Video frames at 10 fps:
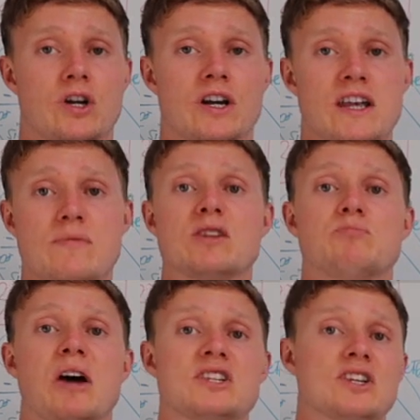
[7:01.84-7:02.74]
to try and keep it as
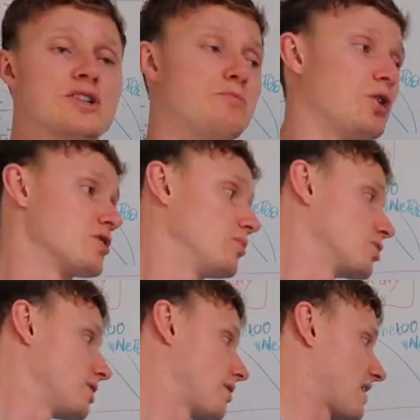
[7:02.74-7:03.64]
basic as possible,
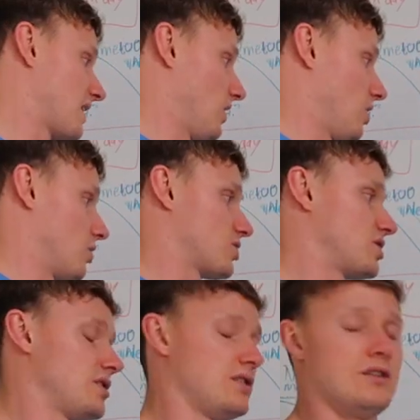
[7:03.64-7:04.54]
so don't get
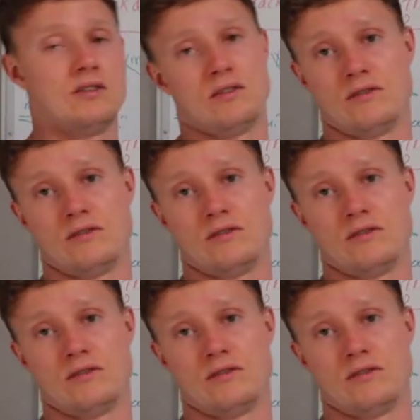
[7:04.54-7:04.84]
lost in